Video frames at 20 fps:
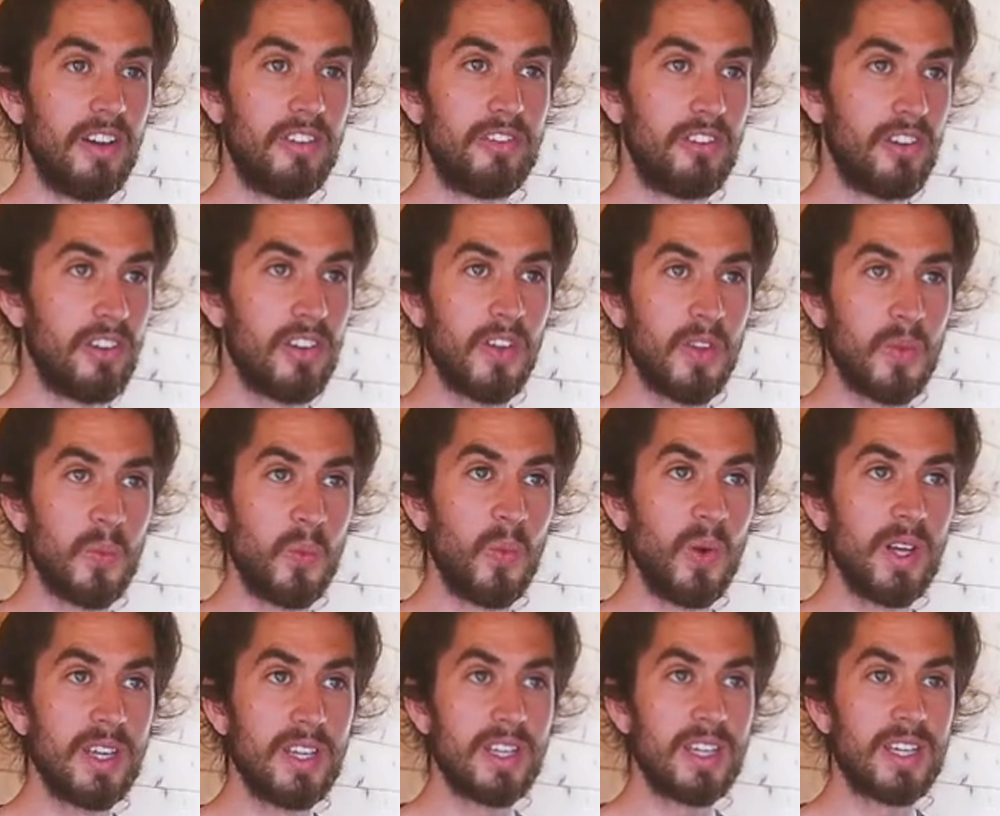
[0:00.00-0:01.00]
a
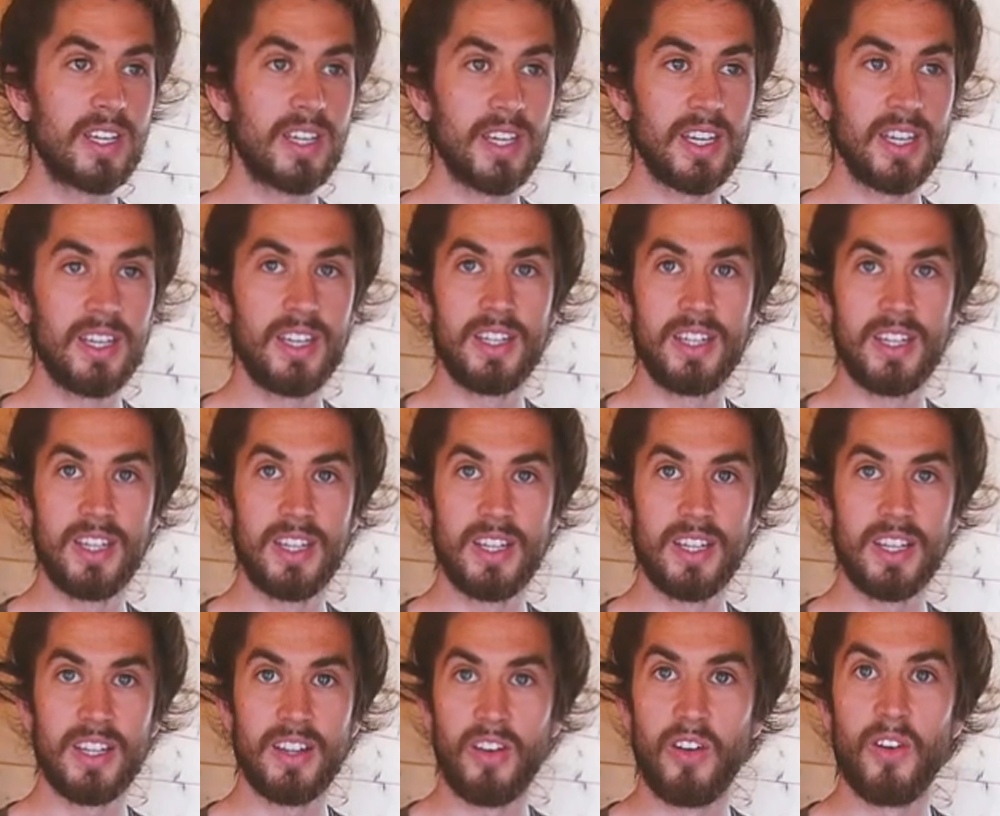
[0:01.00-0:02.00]
full-on week in,
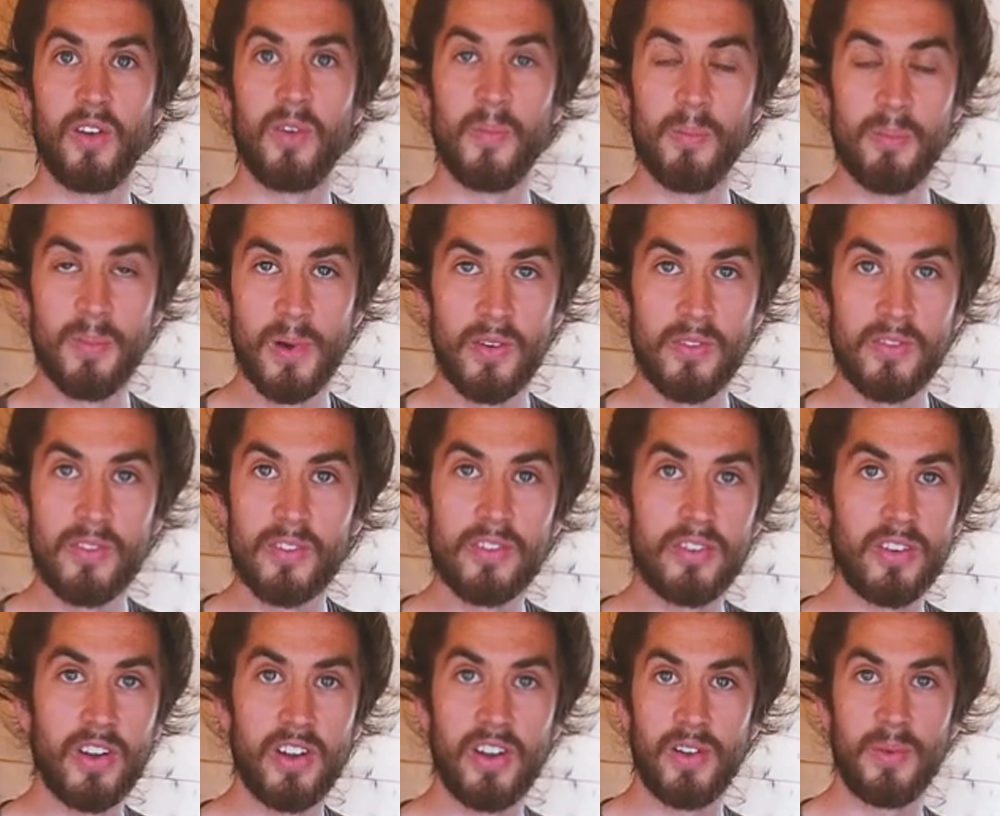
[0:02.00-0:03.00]
or
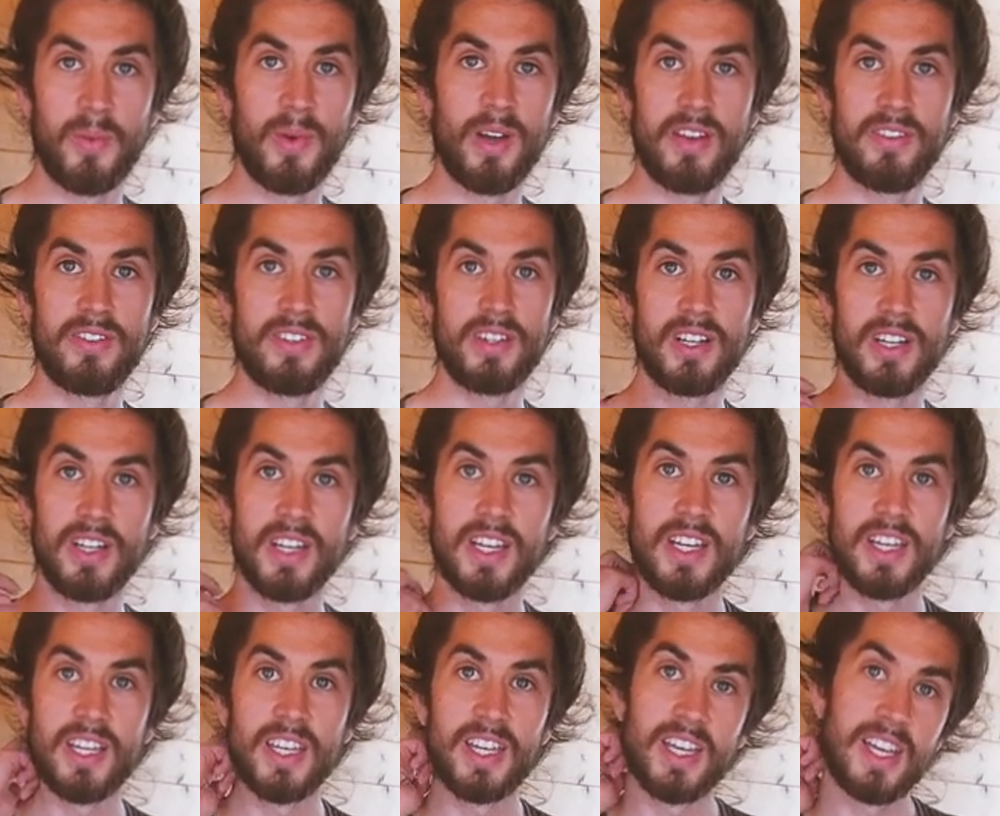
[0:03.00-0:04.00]
month or whatever,
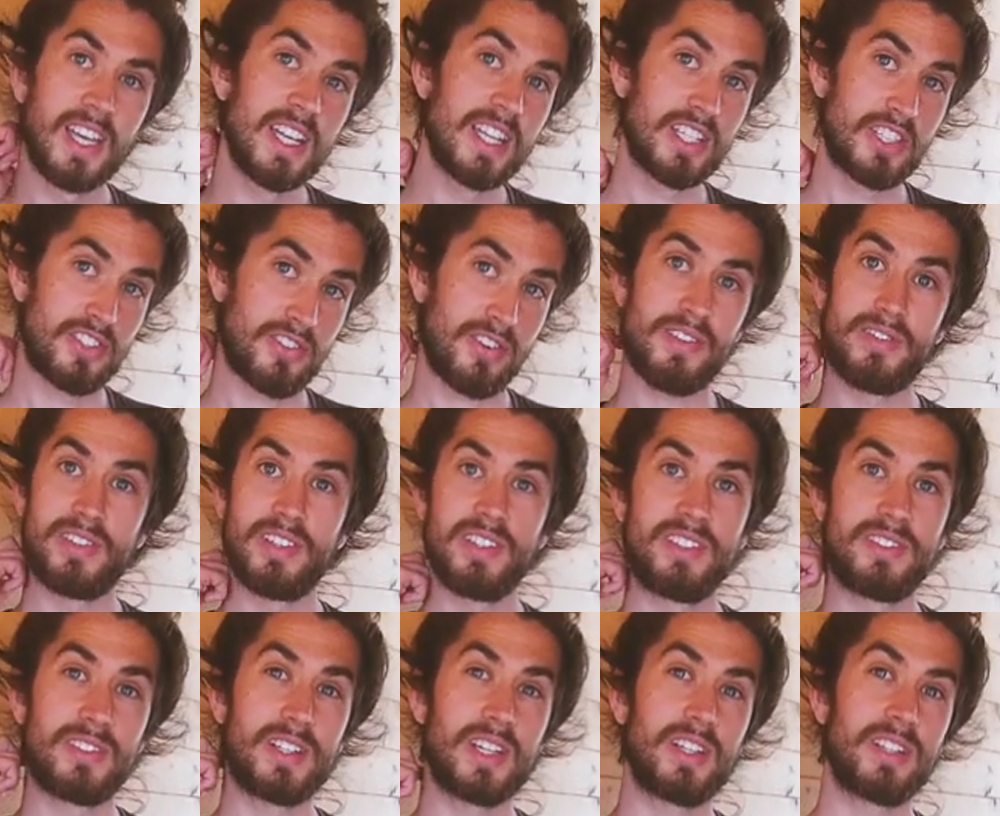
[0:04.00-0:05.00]

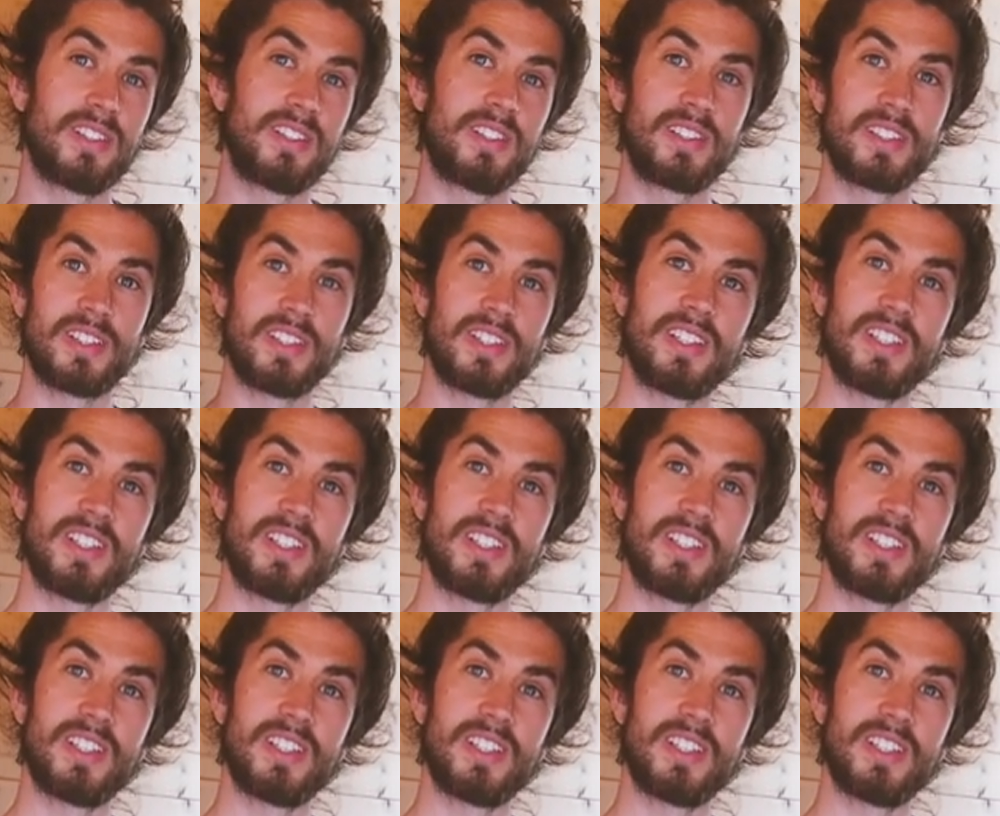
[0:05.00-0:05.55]
travelling around.